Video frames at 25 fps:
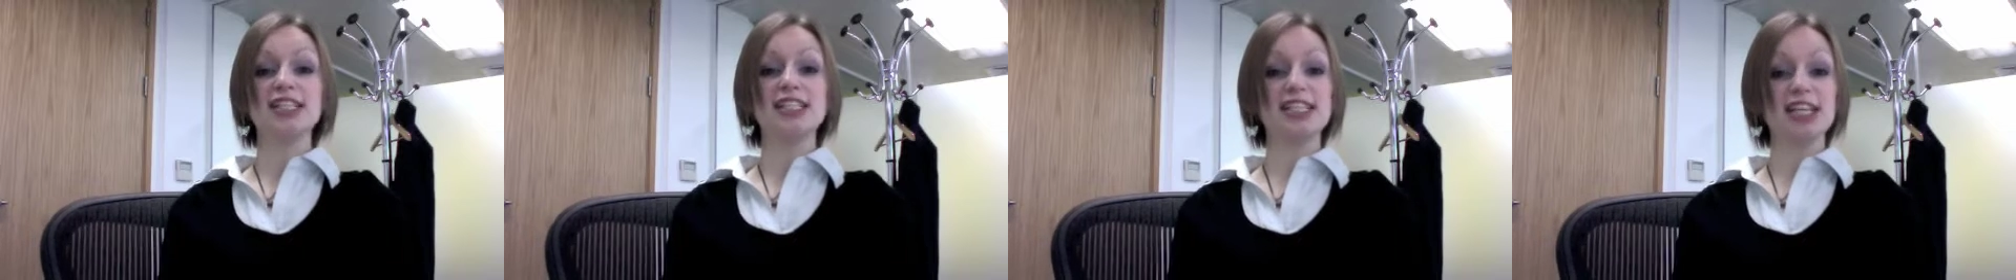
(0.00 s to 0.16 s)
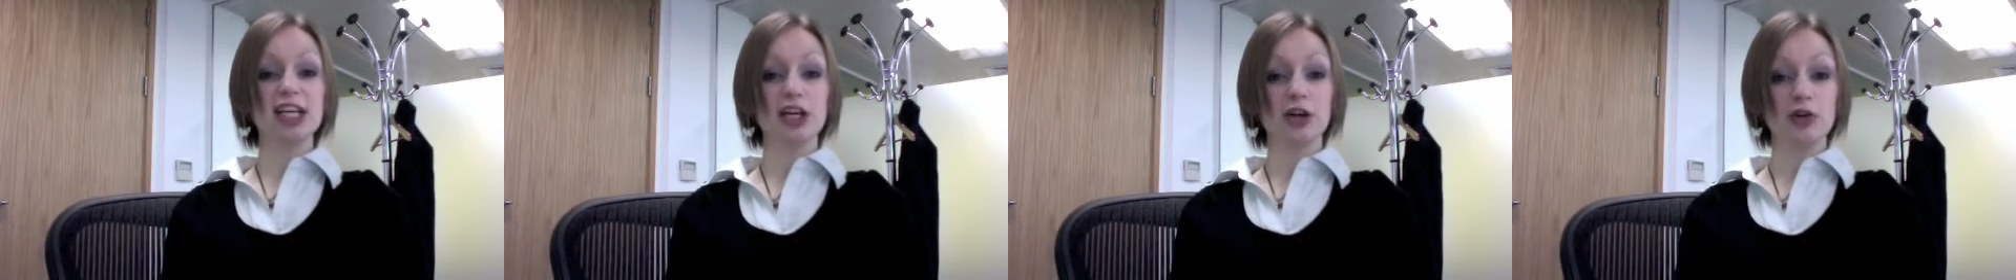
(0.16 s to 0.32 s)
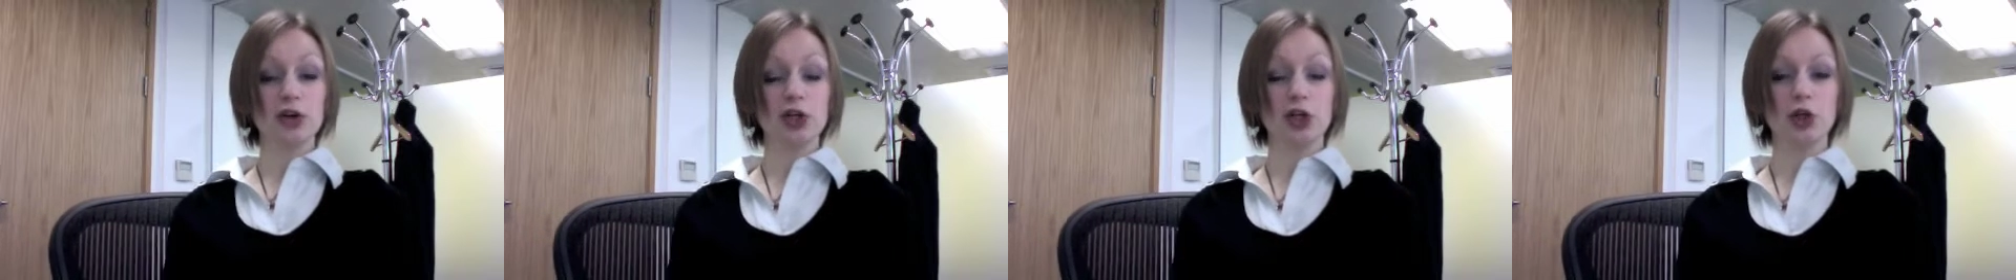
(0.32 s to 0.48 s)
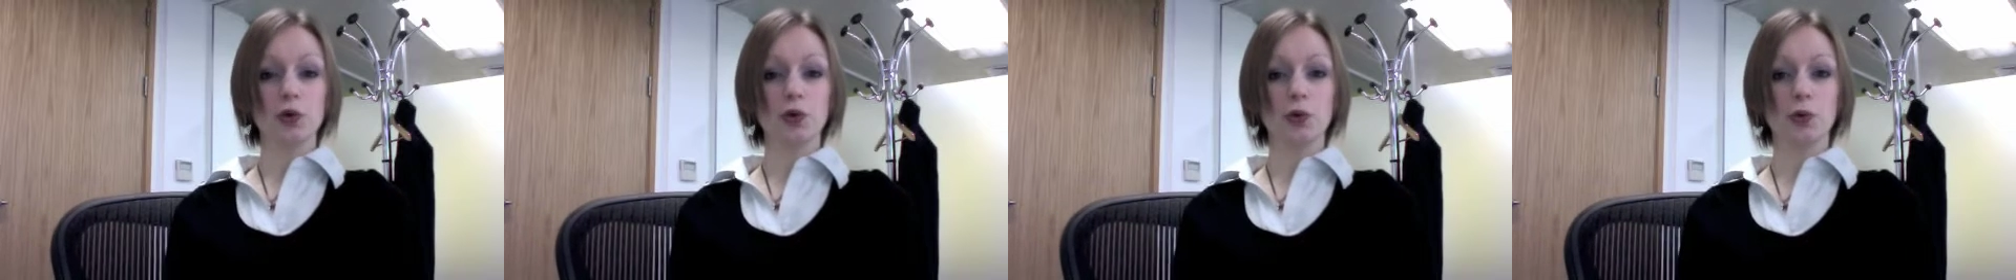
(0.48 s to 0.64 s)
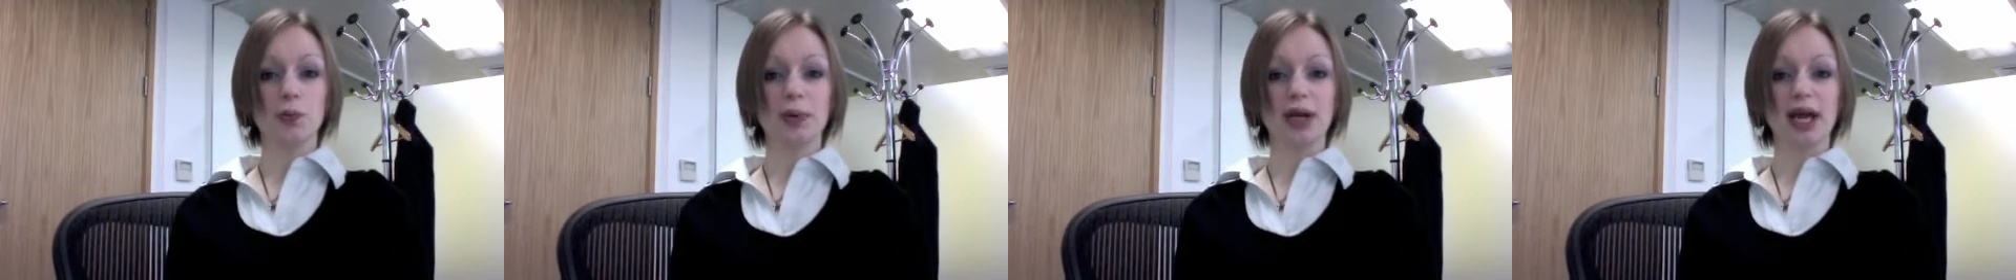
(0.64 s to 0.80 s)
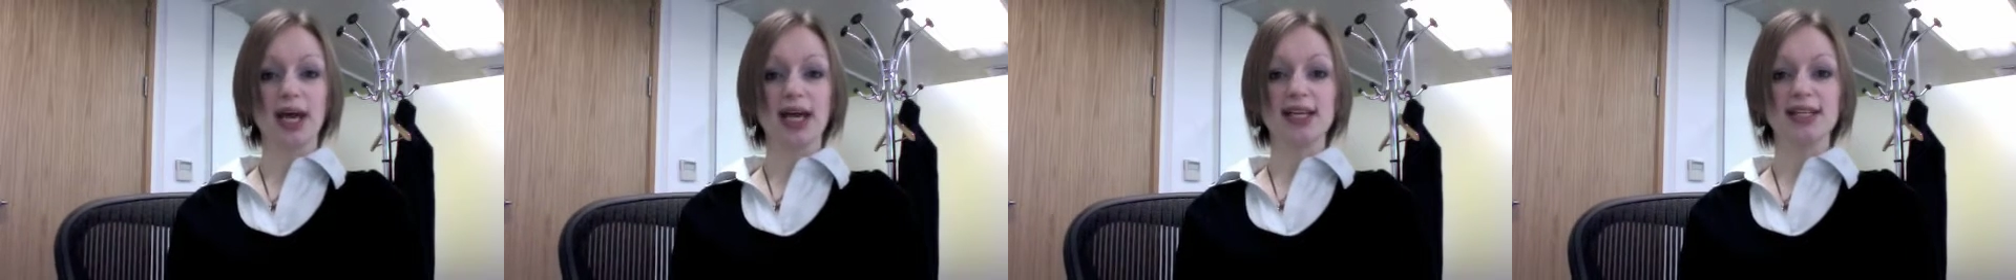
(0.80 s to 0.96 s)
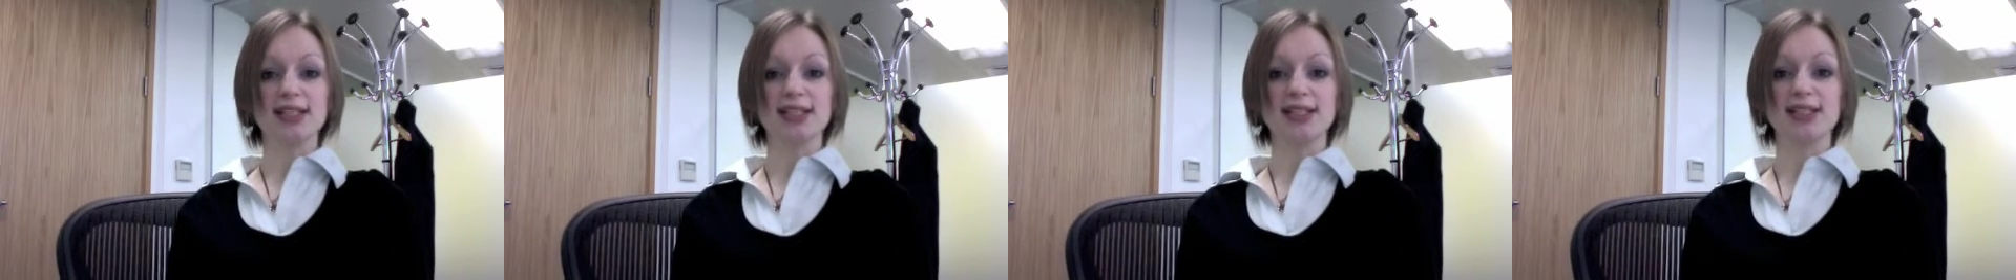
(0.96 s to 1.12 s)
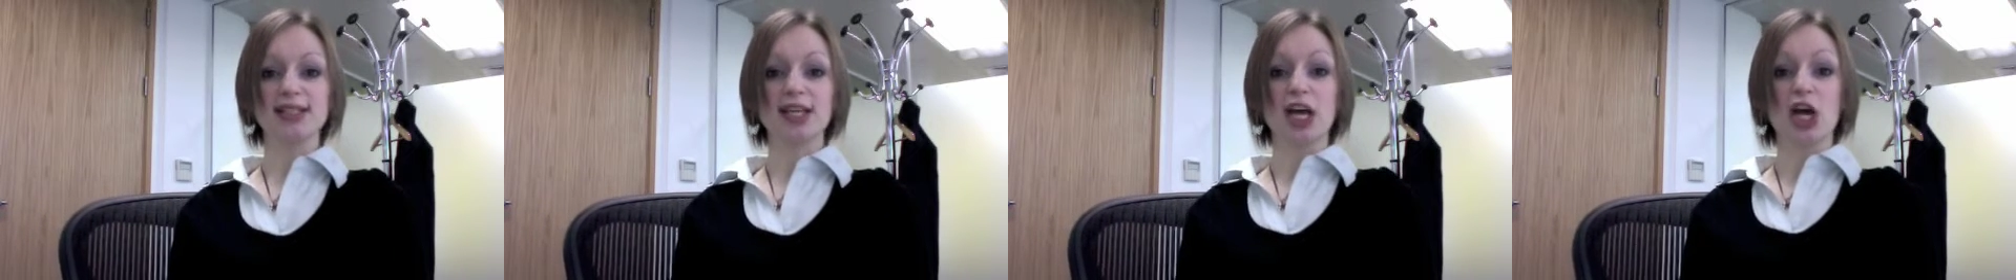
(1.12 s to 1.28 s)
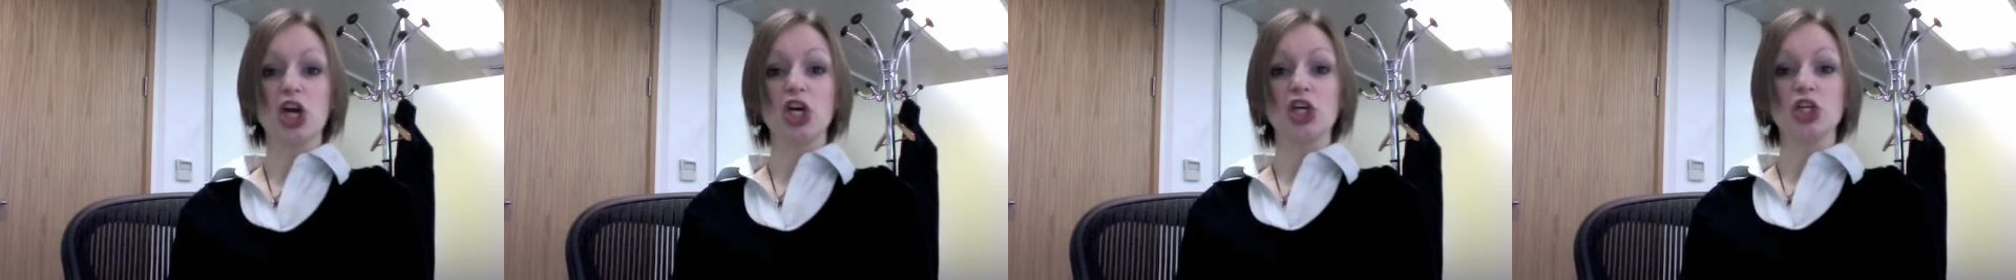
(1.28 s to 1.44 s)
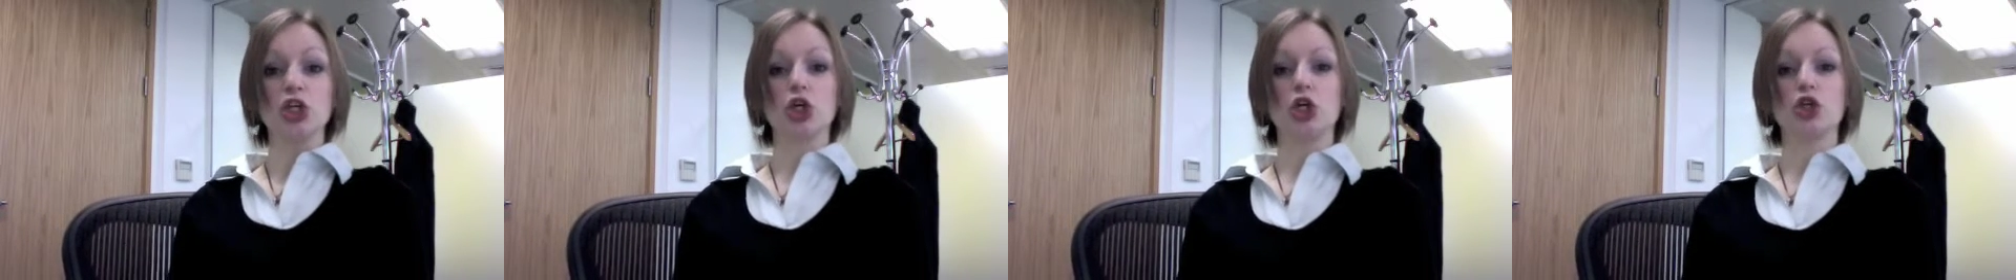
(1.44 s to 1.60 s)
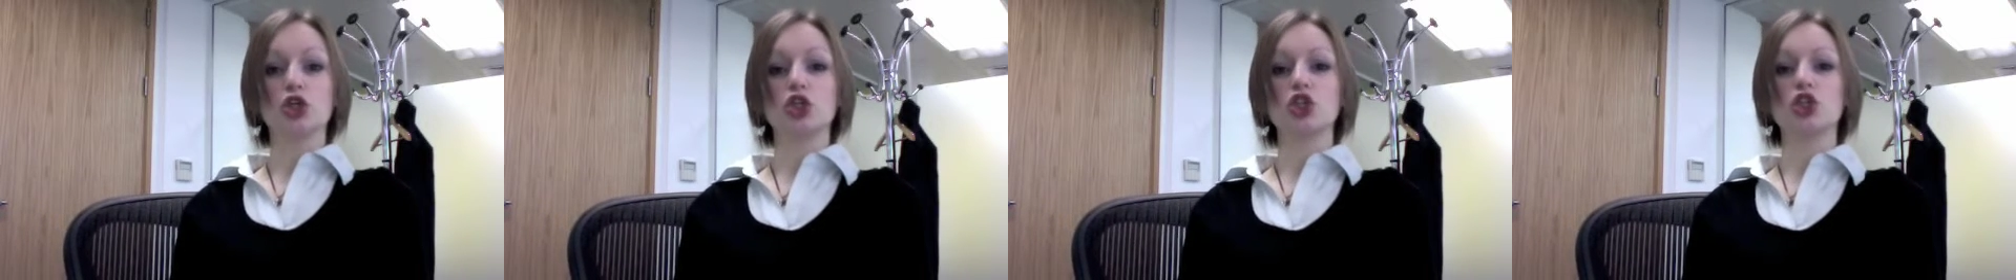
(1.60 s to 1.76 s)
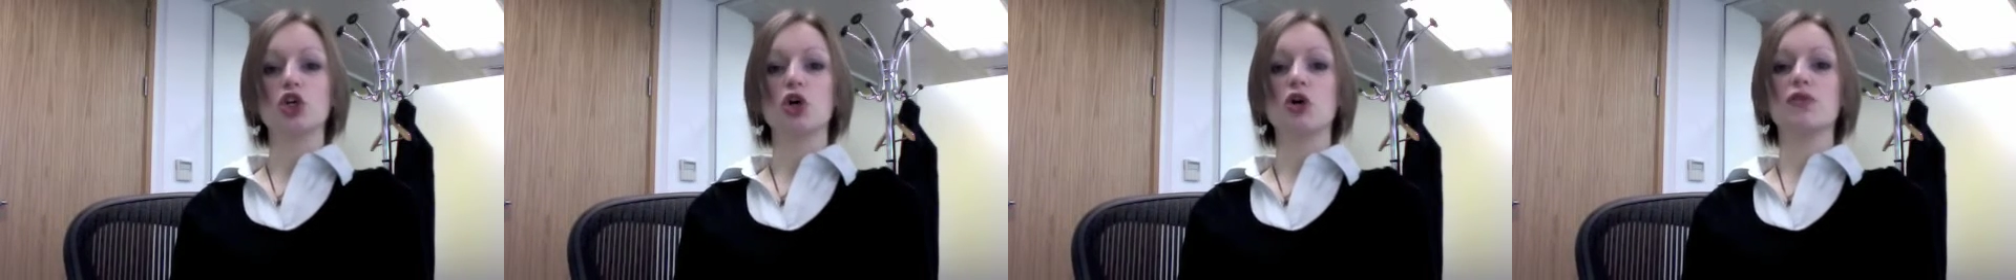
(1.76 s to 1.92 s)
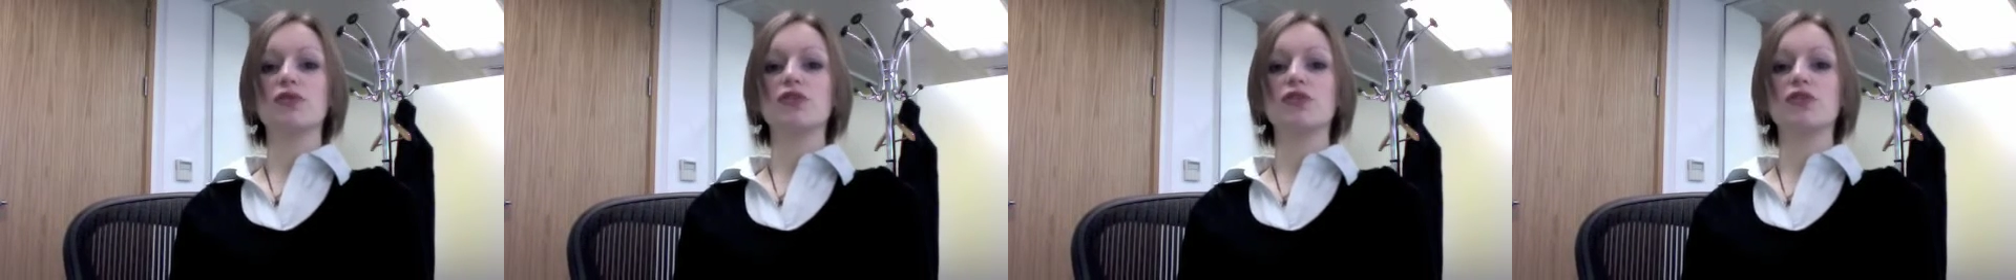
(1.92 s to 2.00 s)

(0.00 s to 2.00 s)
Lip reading: Dinner at your place. You can show